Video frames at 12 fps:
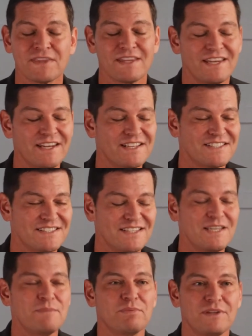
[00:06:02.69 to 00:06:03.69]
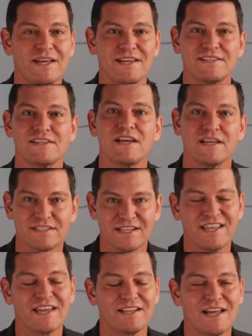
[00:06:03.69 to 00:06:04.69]
It is the place to
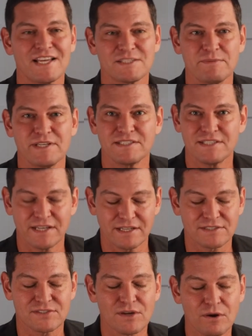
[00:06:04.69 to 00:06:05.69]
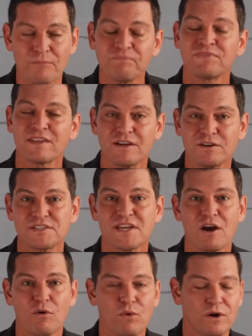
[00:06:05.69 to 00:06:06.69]
get last minute tickets. So here's
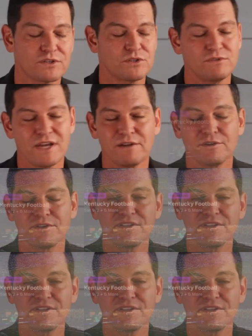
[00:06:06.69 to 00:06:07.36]
how it works you download that